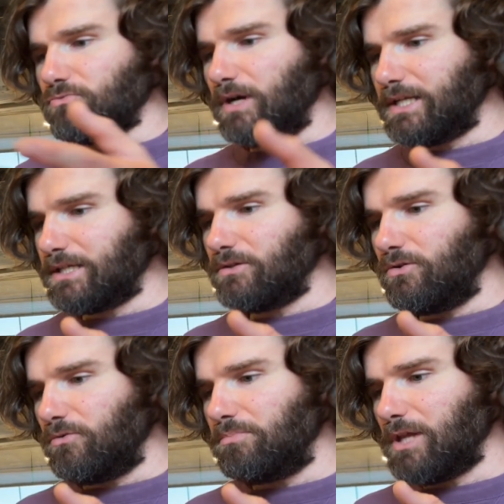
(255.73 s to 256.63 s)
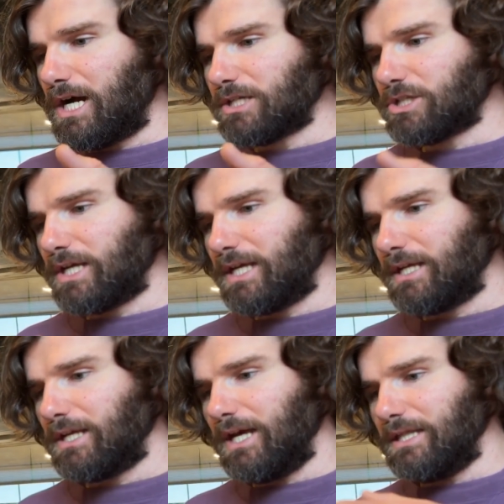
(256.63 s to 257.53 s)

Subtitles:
running the whole blockchain,